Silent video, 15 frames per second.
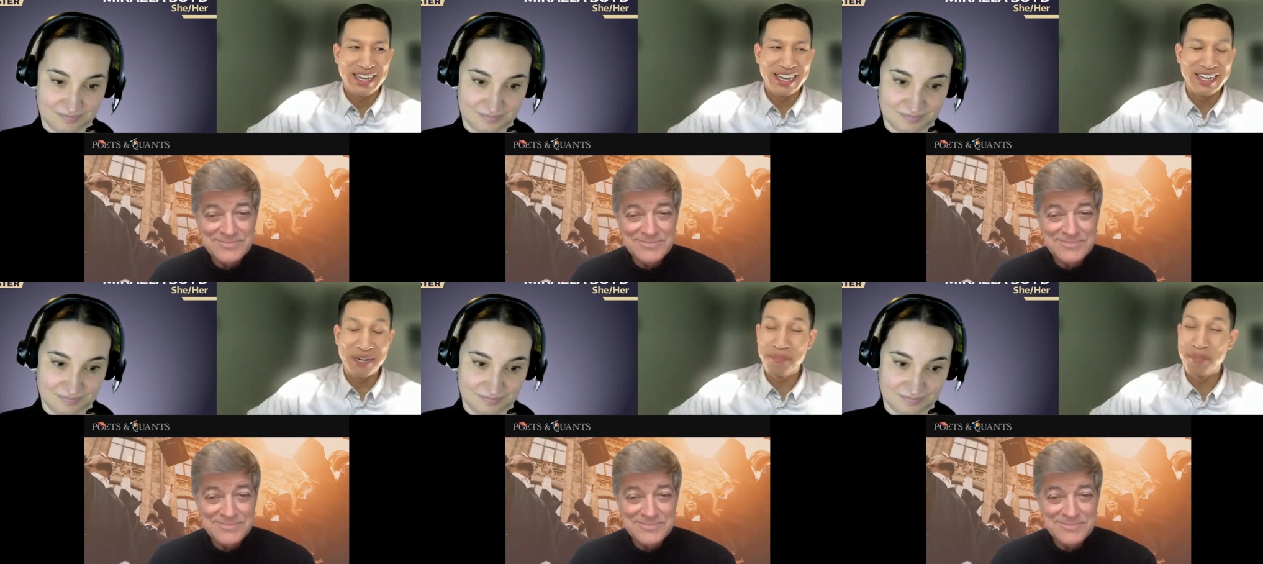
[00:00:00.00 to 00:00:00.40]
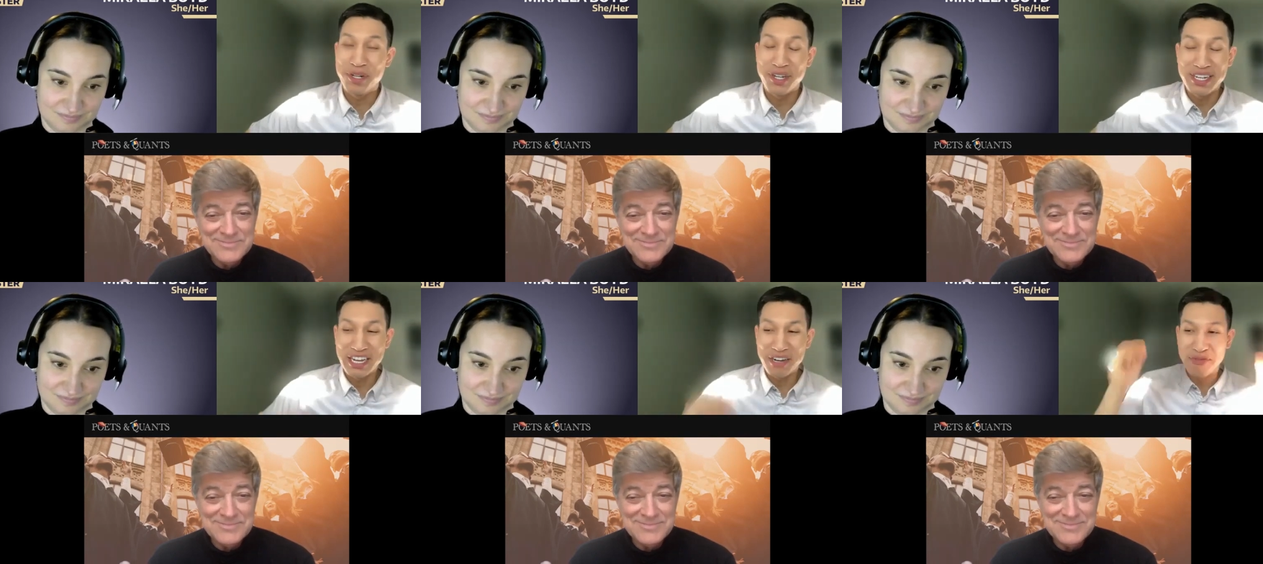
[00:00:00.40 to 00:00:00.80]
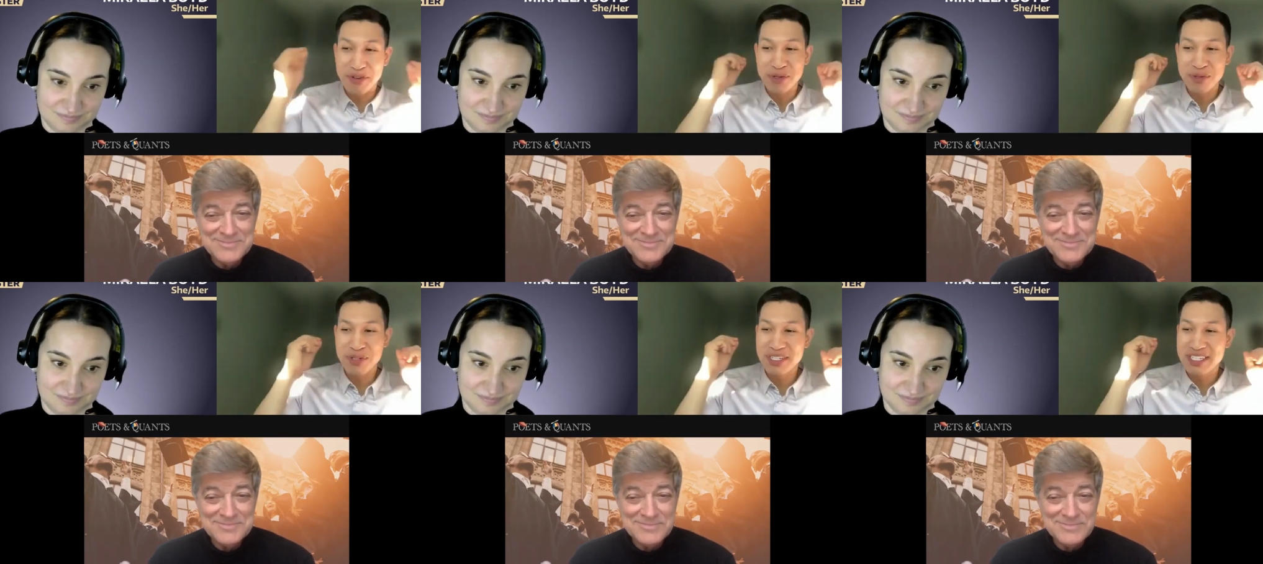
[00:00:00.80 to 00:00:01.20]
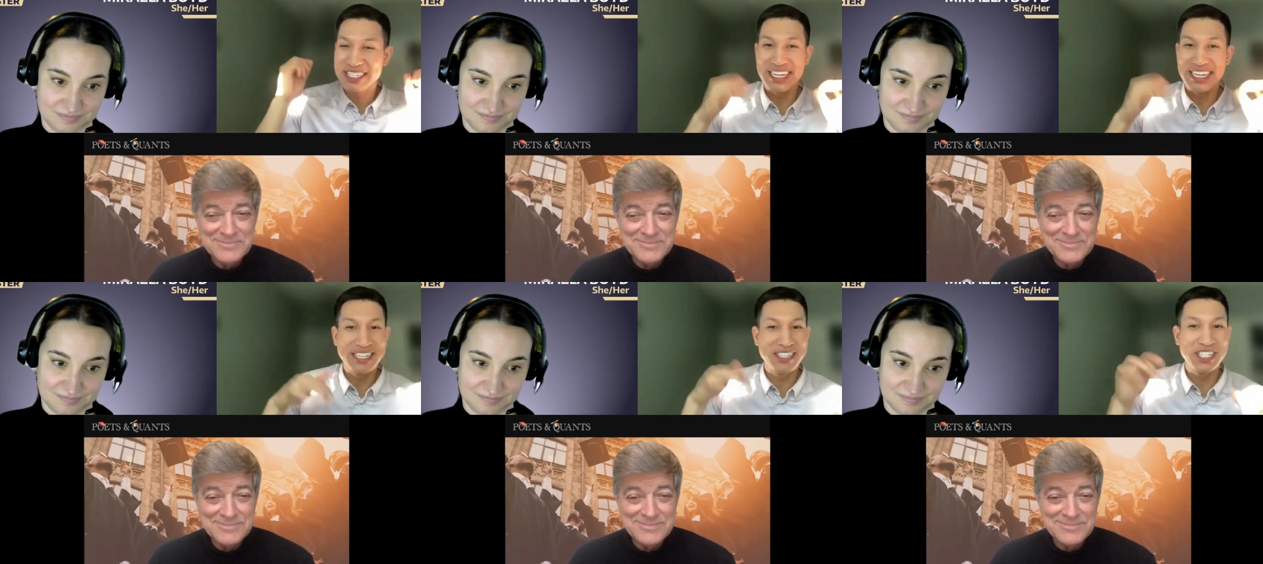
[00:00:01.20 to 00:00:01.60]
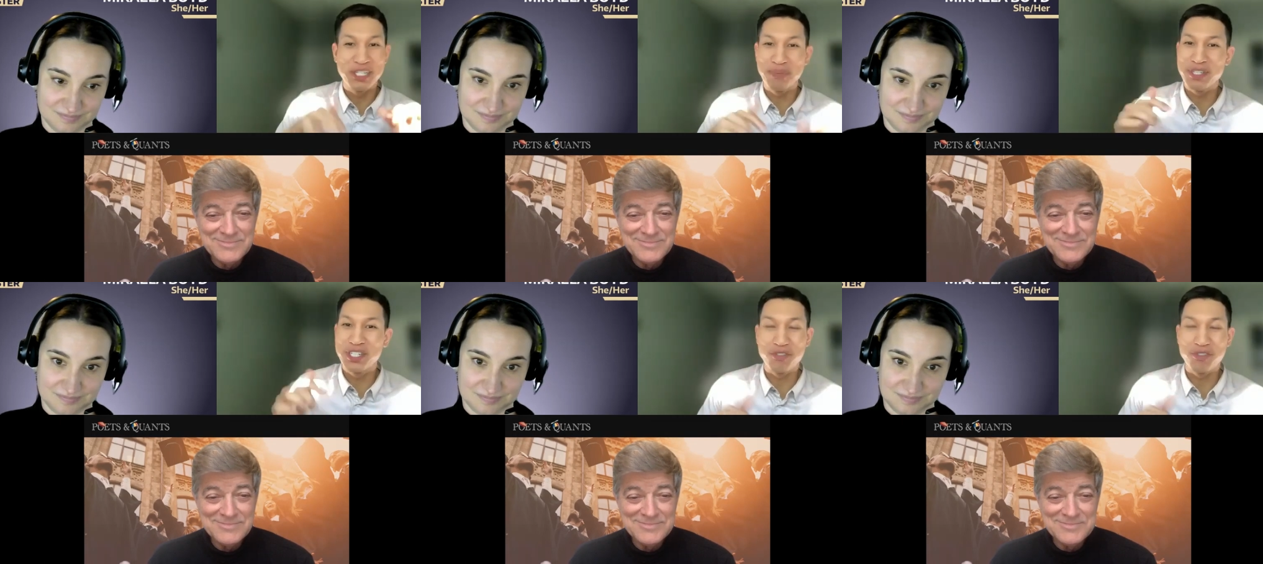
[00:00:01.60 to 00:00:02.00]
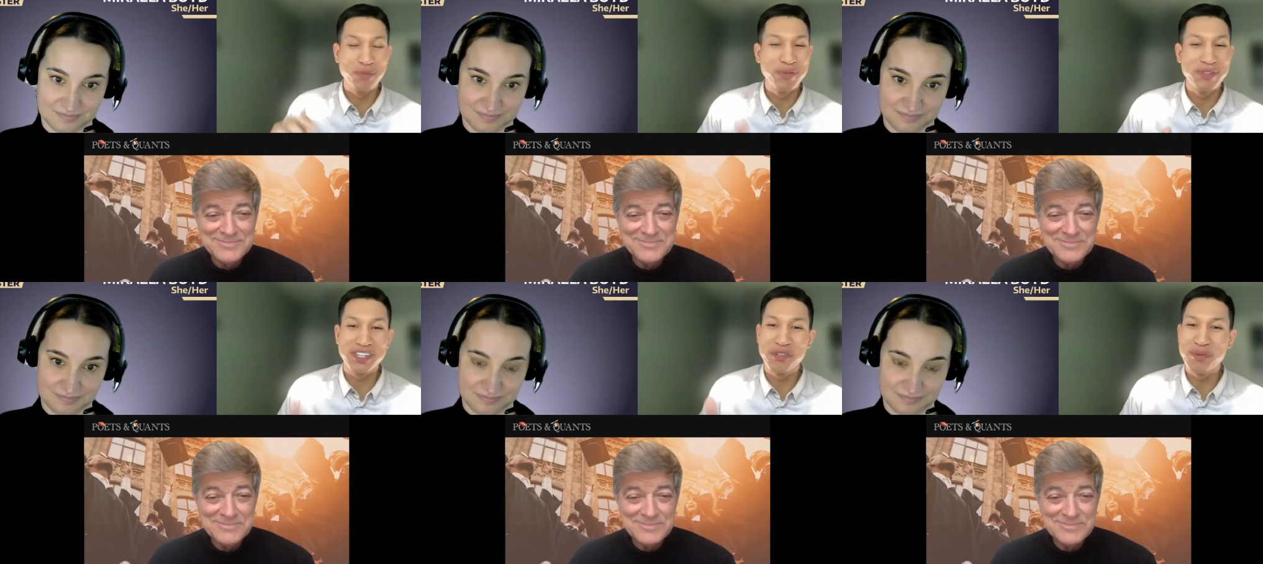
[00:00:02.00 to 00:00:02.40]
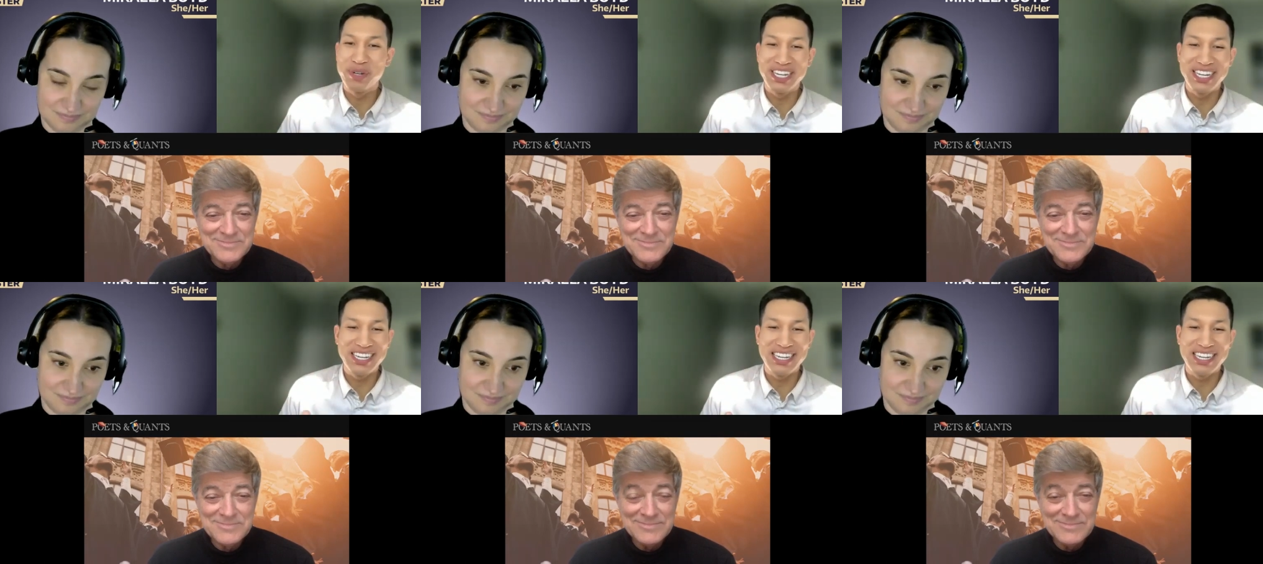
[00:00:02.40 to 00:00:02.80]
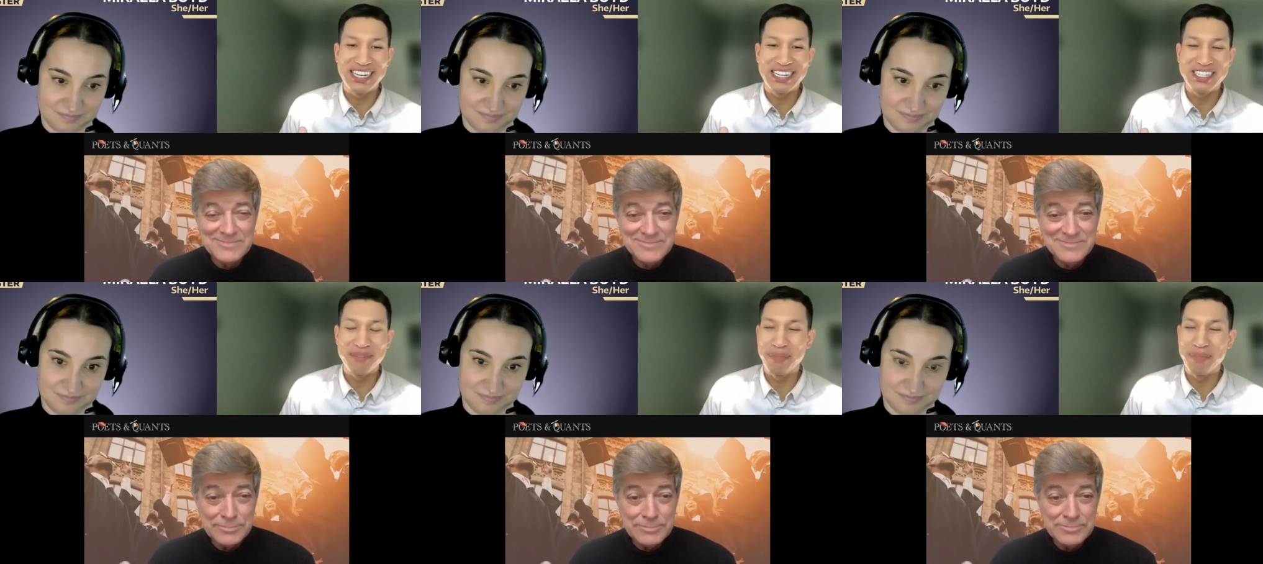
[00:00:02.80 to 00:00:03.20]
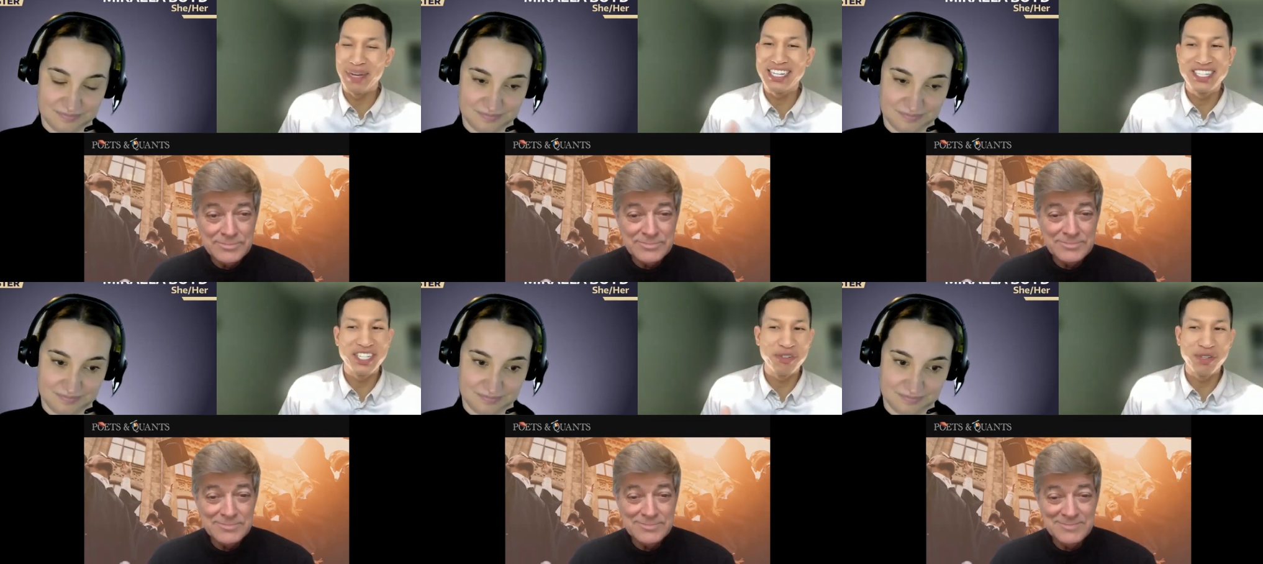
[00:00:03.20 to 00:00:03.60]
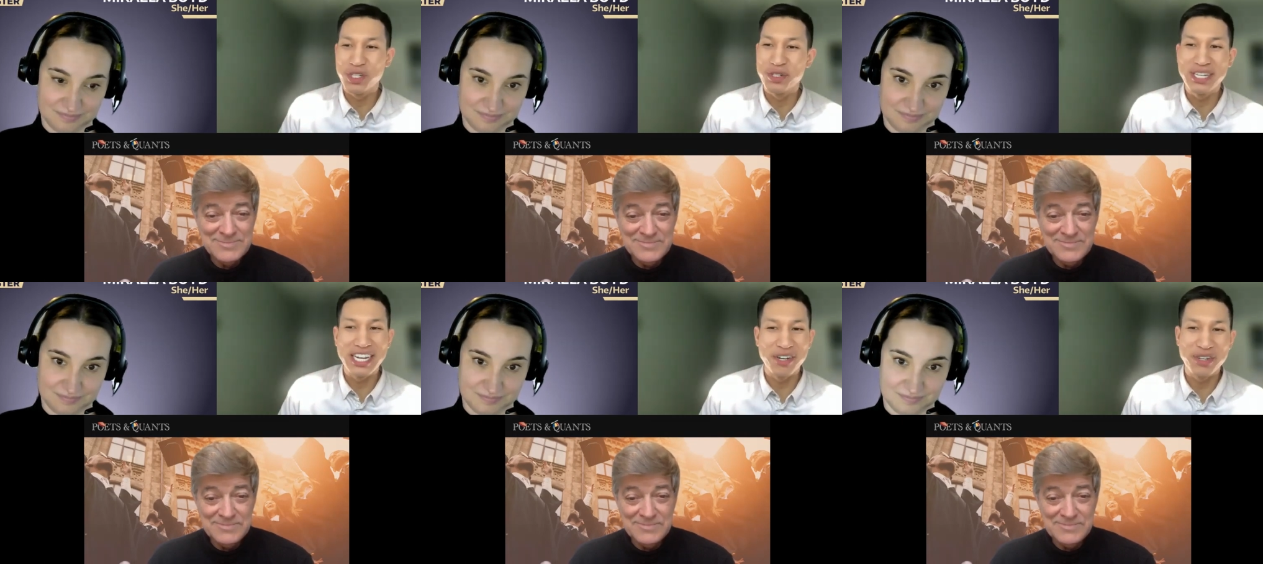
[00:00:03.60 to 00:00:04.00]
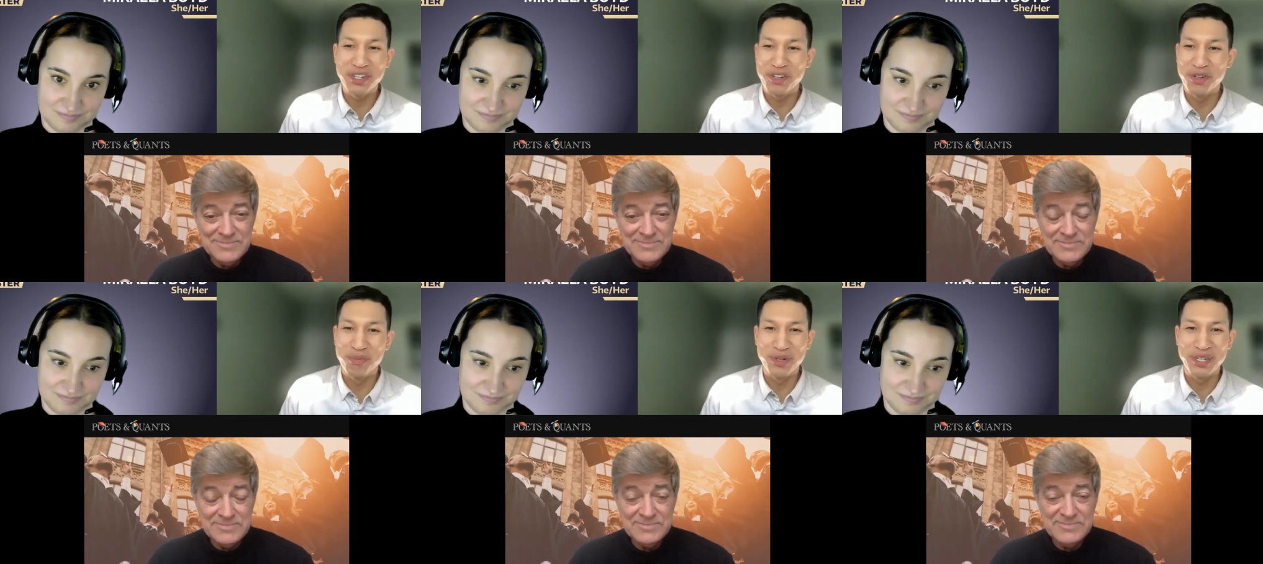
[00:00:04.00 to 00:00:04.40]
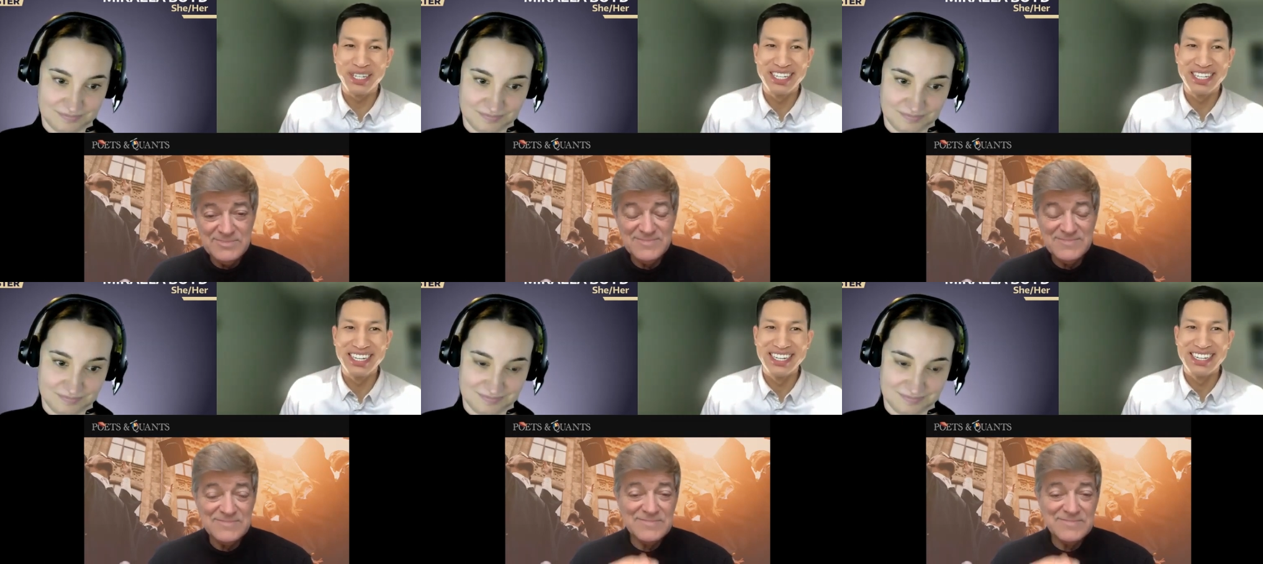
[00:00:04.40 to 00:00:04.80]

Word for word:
Speaker 1: and I'd put on headphones and just be scribbling away at some managerial accounting homework.